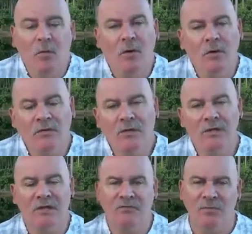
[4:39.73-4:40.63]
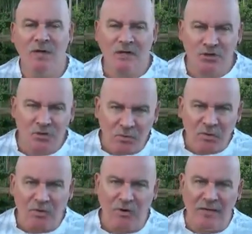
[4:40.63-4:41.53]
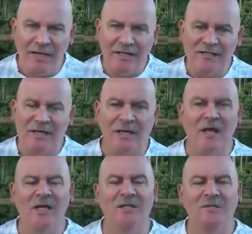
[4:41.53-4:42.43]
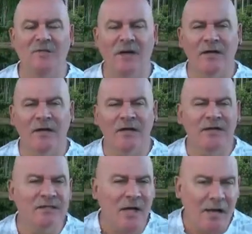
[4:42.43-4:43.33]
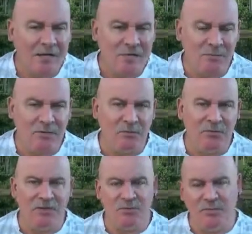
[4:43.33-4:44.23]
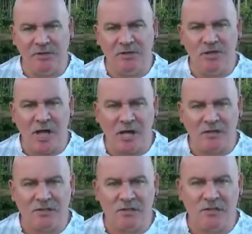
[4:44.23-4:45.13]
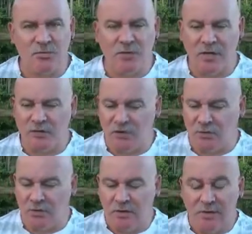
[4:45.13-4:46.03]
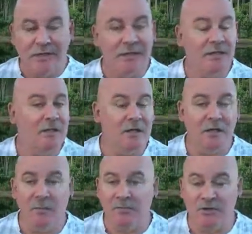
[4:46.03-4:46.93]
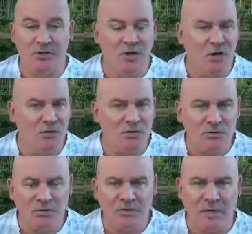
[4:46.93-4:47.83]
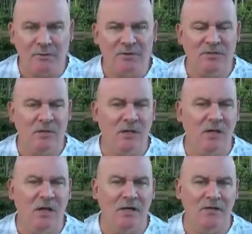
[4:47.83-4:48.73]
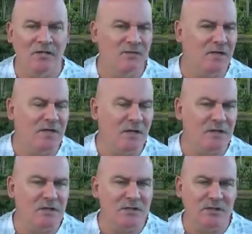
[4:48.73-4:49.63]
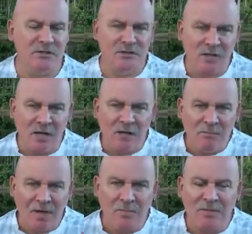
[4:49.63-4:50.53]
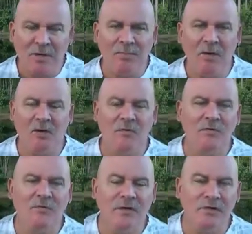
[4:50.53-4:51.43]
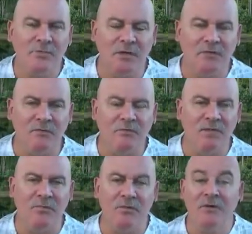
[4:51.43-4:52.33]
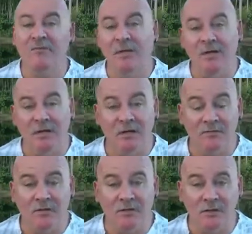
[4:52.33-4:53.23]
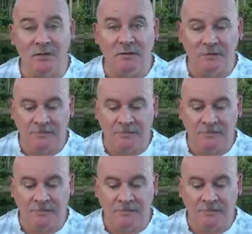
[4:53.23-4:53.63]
Well, then if we're not showing all that, is that classified an enticement with these big checks? Because we're not showing income disclosure statements on a lot of these videos because they're just popping up all over Facebook from people that have been in convention.